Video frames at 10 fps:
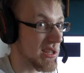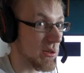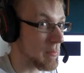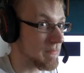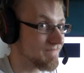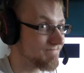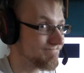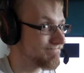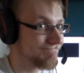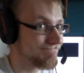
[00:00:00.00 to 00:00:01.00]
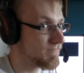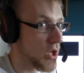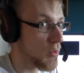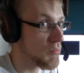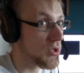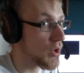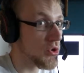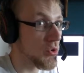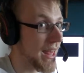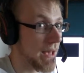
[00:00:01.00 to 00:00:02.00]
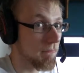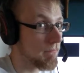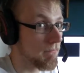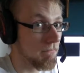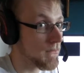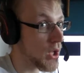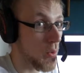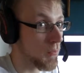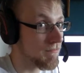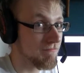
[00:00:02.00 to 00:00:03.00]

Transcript: though. Don't do that. Don't.